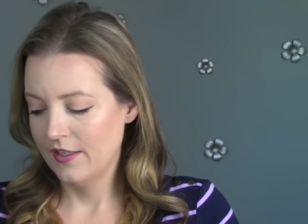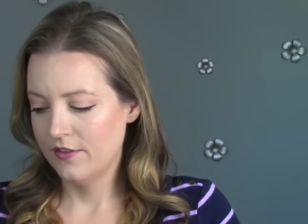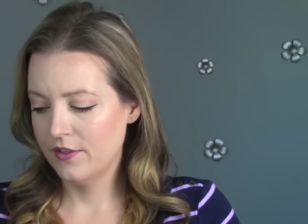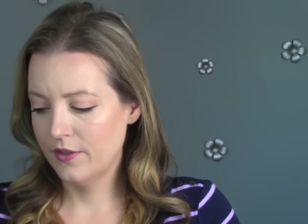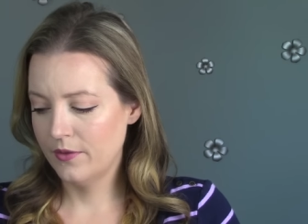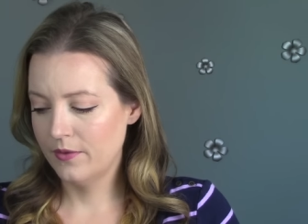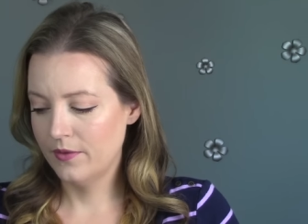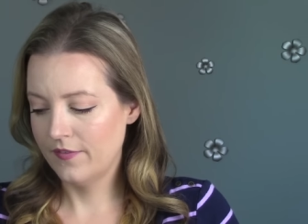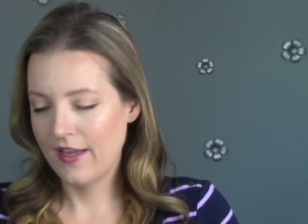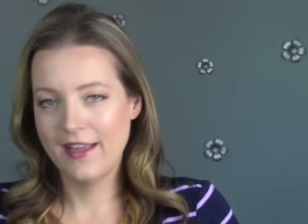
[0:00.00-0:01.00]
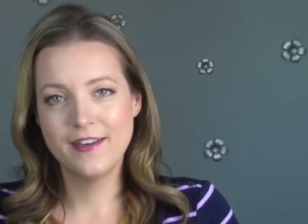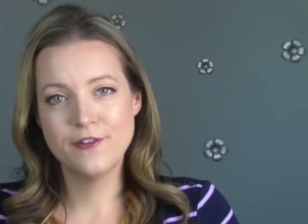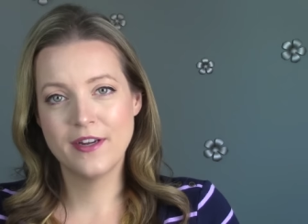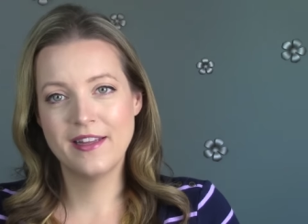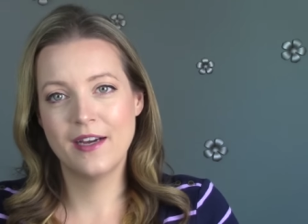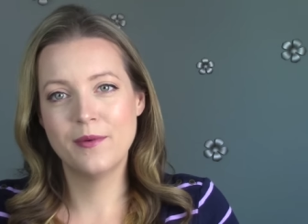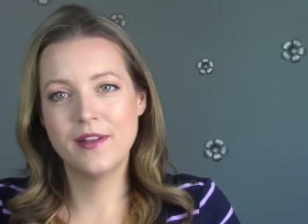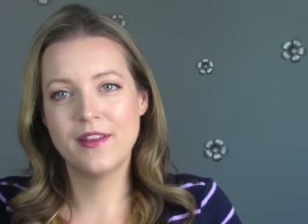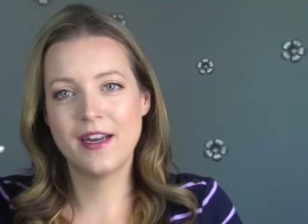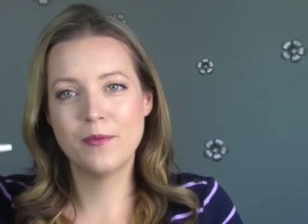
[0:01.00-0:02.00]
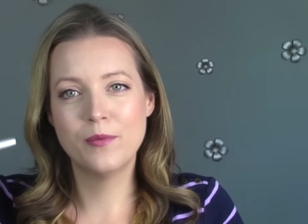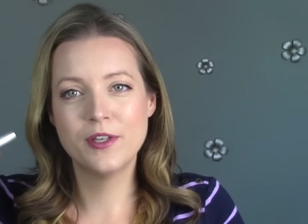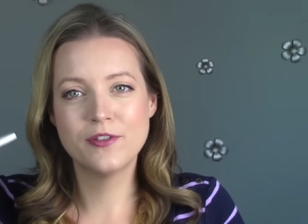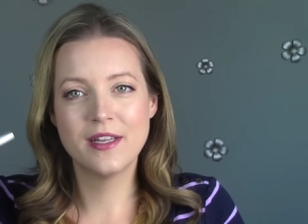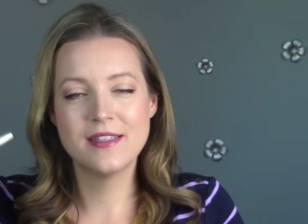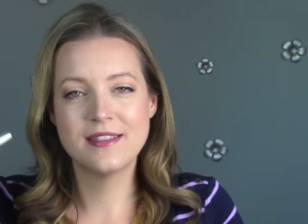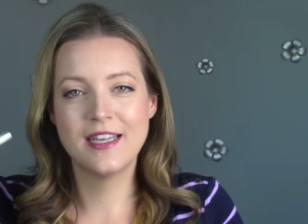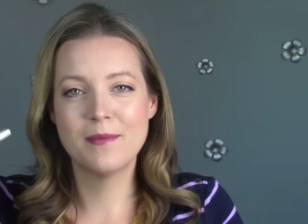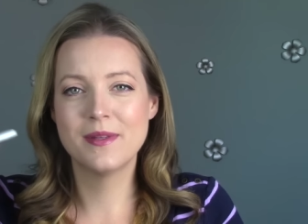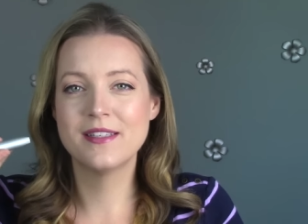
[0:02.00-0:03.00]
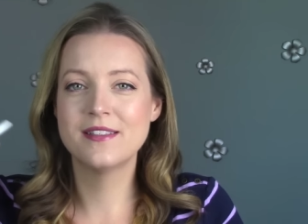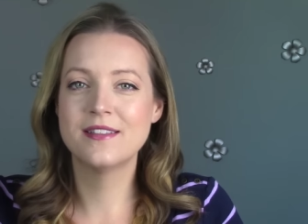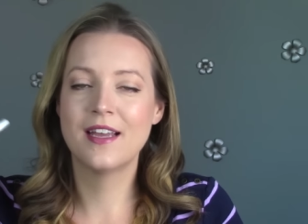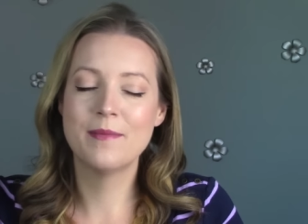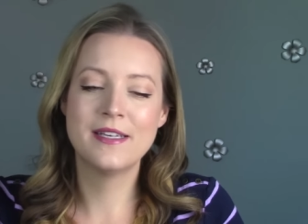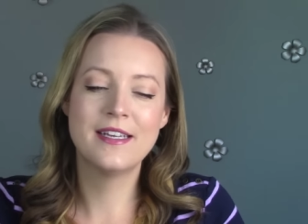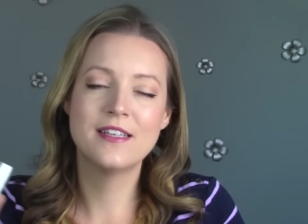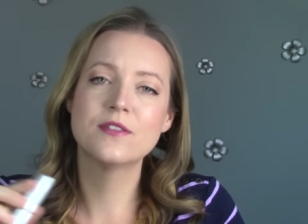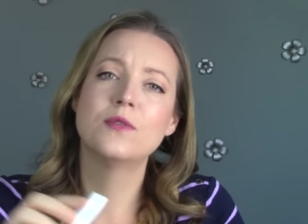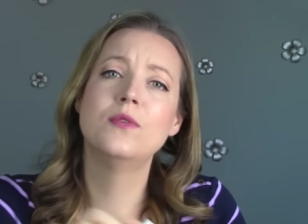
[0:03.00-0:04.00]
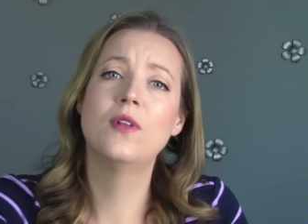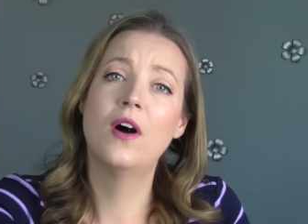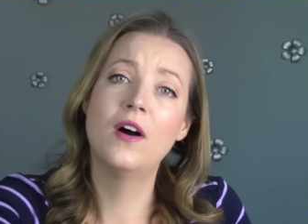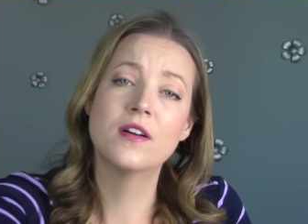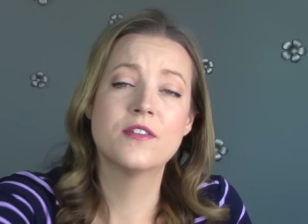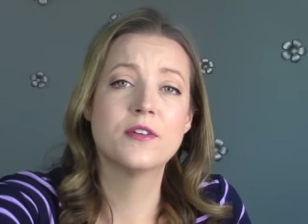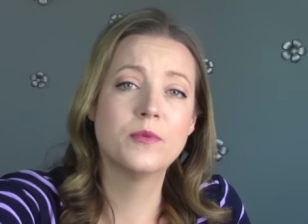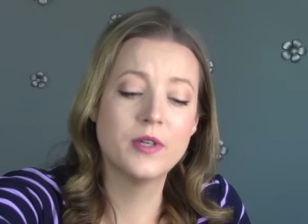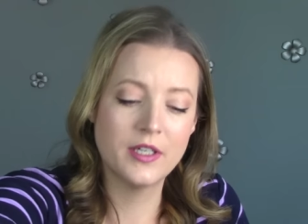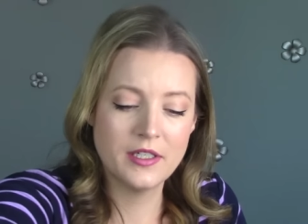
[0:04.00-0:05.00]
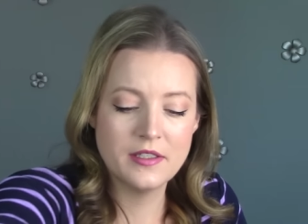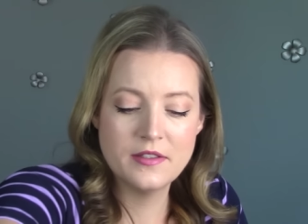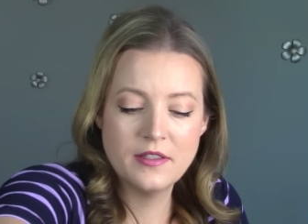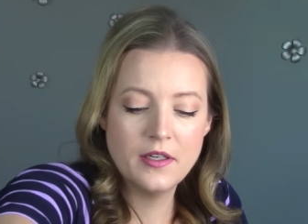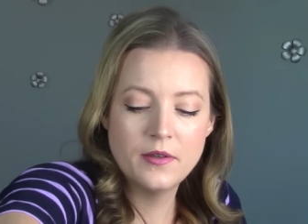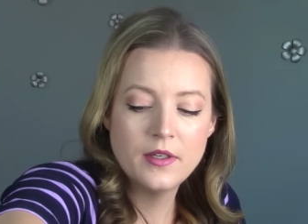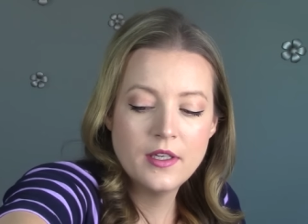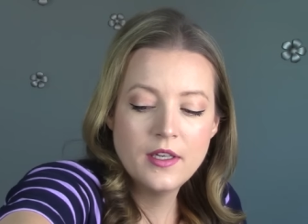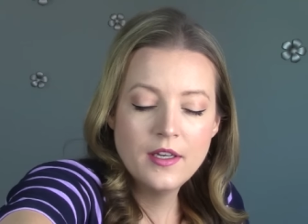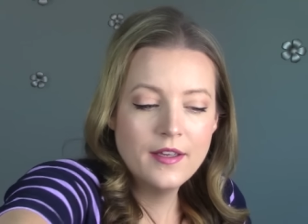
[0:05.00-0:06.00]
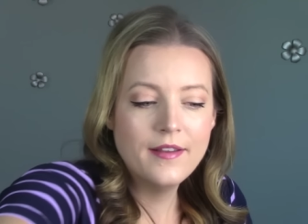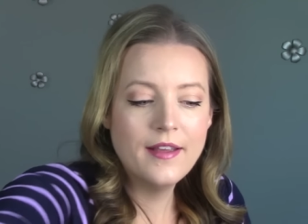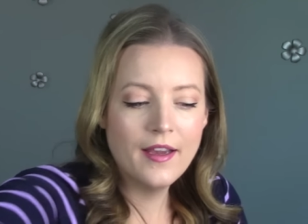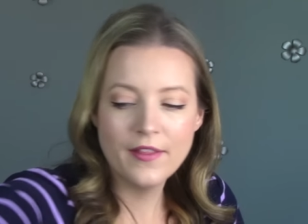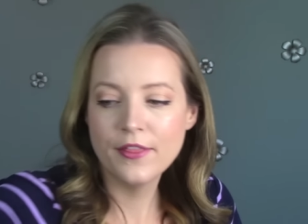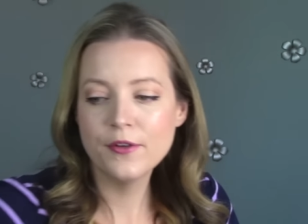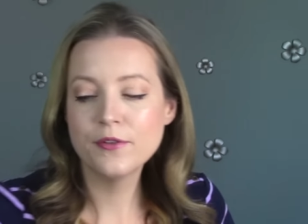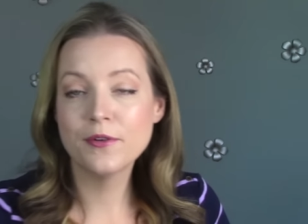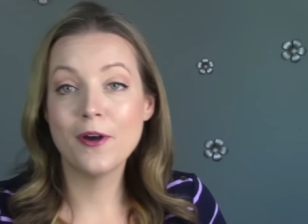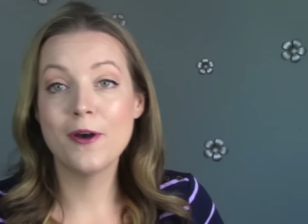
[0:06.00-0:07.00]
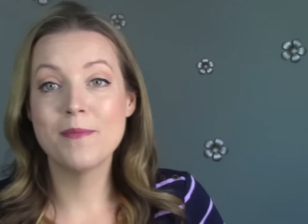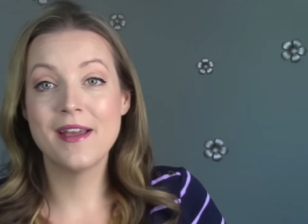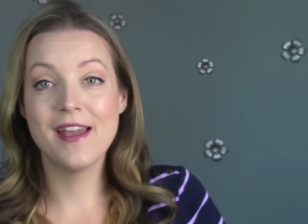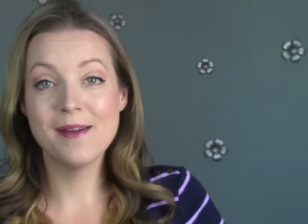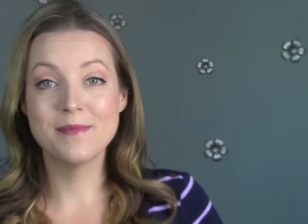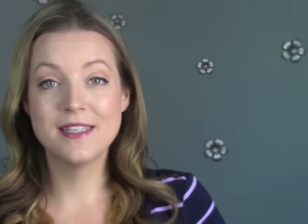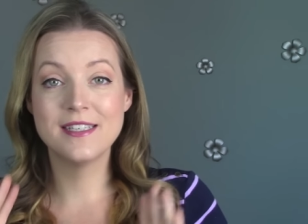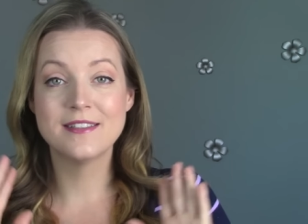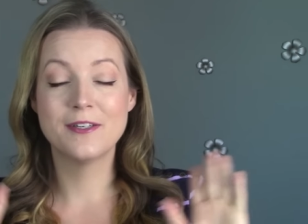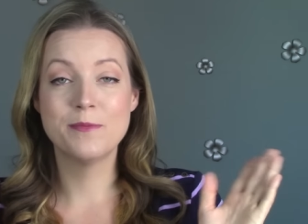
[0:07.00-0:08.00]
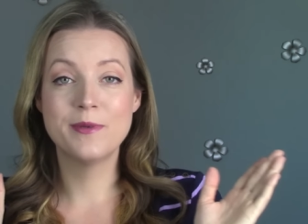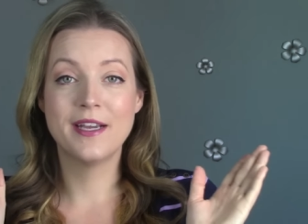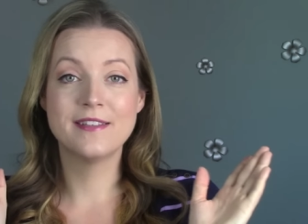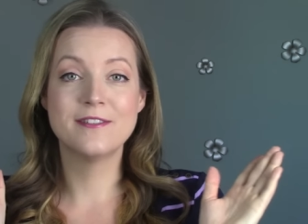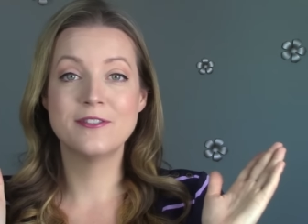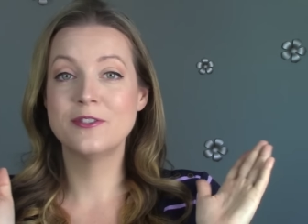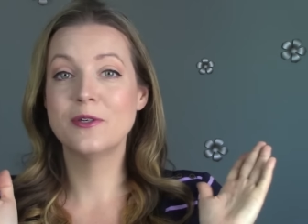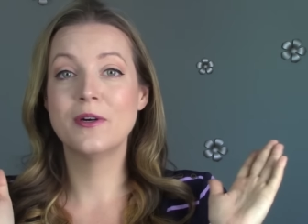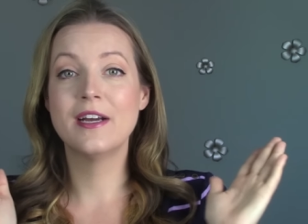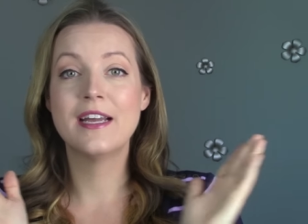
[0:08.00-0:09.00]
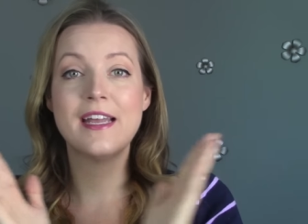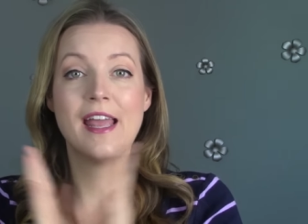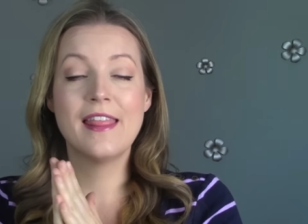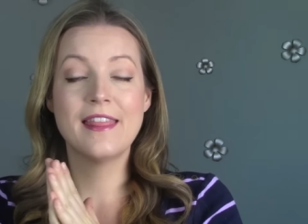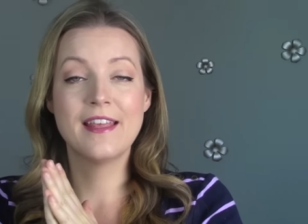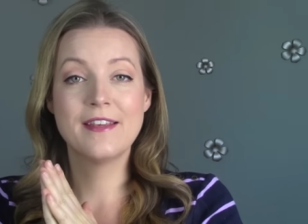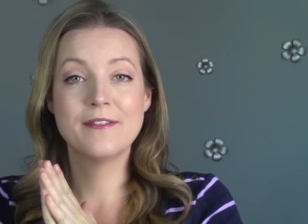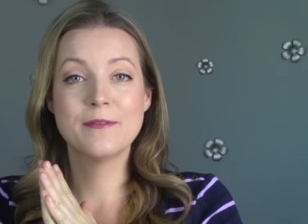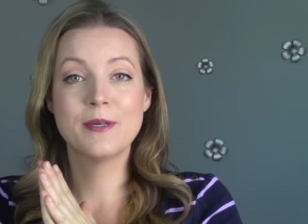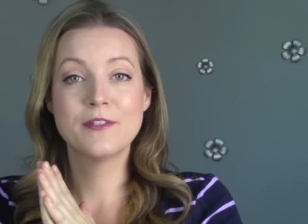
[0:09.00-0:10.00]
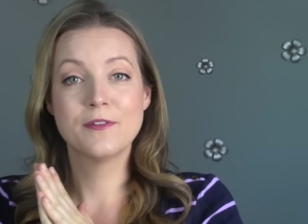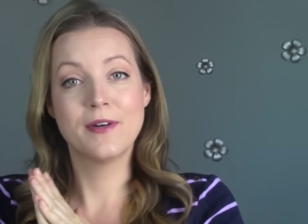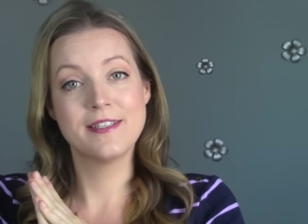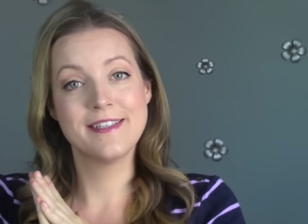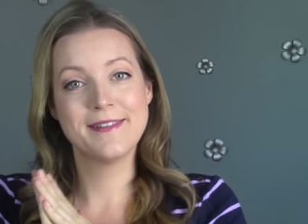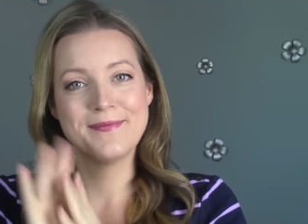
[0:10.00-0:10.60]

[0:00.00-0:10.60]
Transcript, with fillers: so if I hadn't tried that one, then I would try this again, but this is, I mean, it takes so long to work. So yeah, those are all my empties. I hope you guys enjoy, and thank you so much for watching.